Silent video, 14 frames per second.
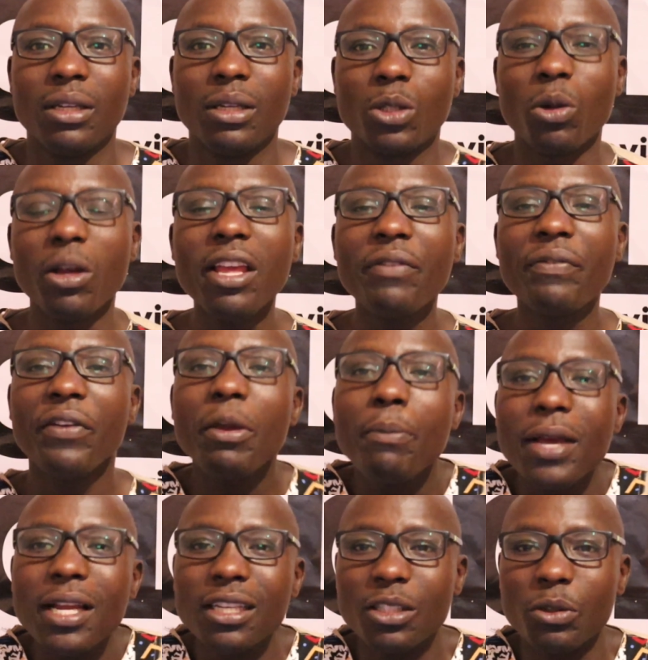So if he
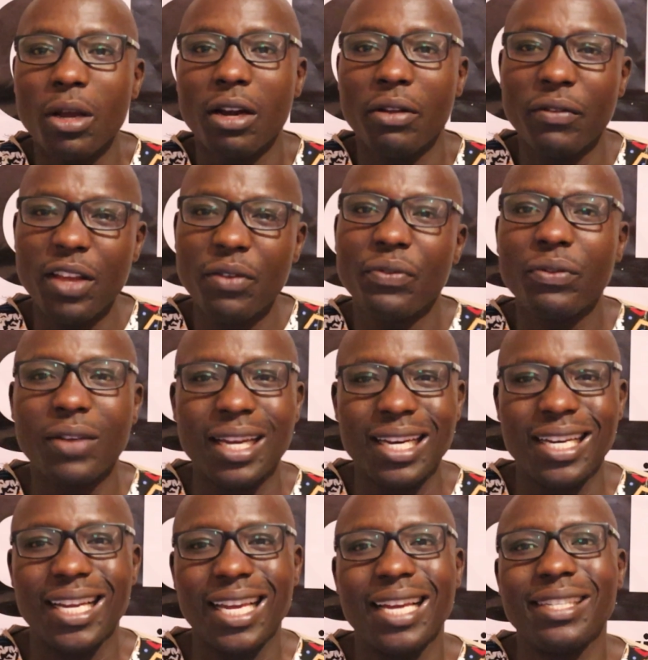means well, if
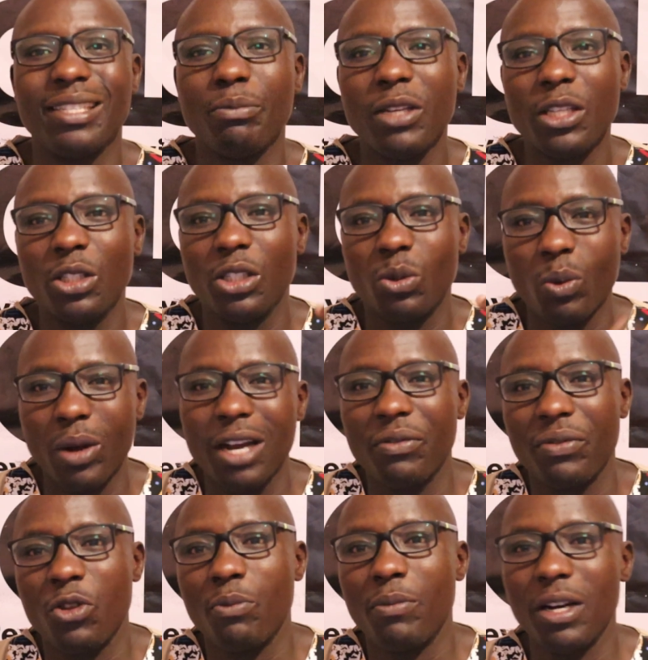Kanini Kega means well
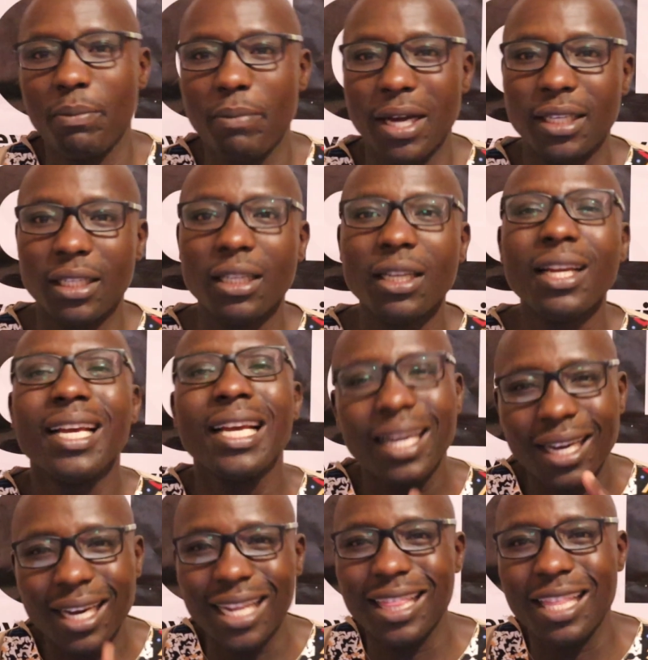for Jubilee Party,
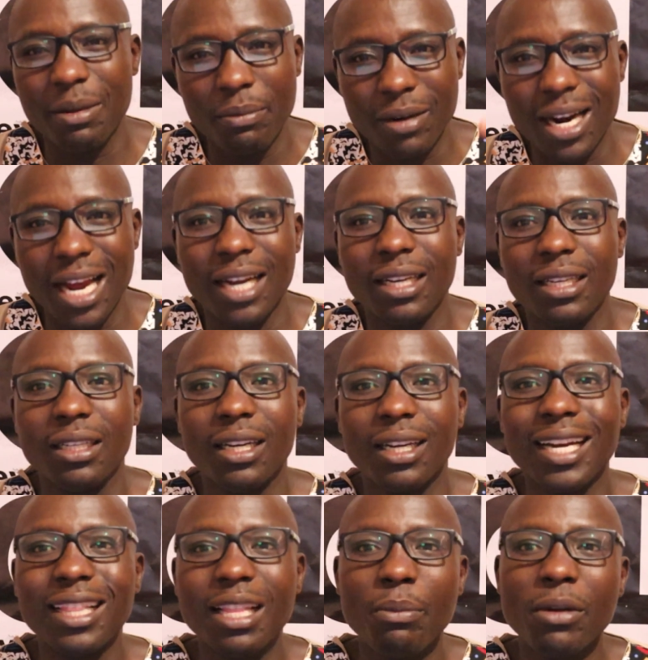let them run,
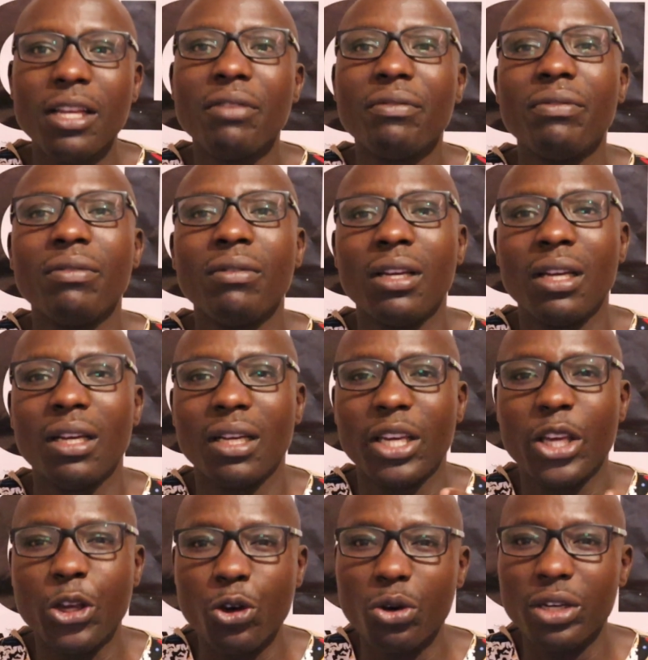let them leave
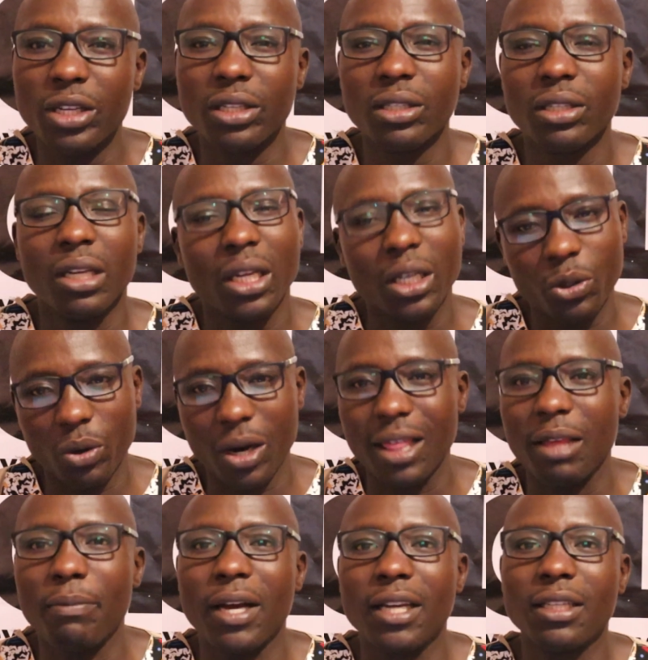Kioni to run
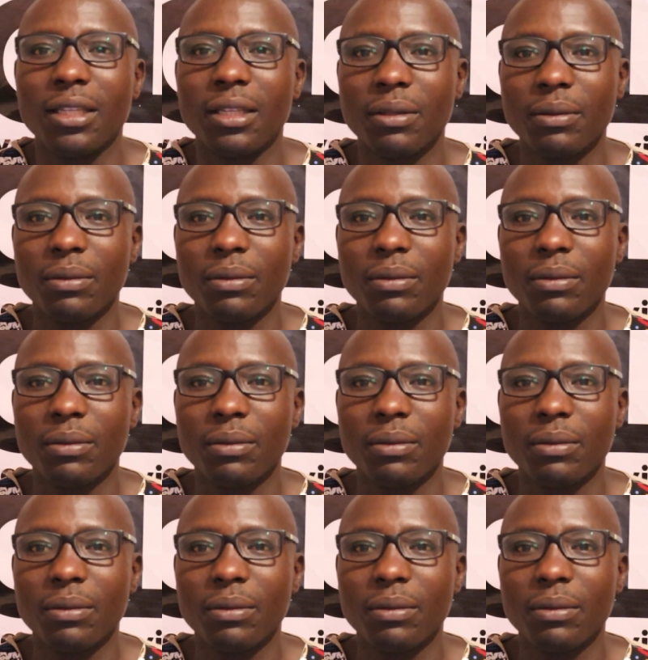the party.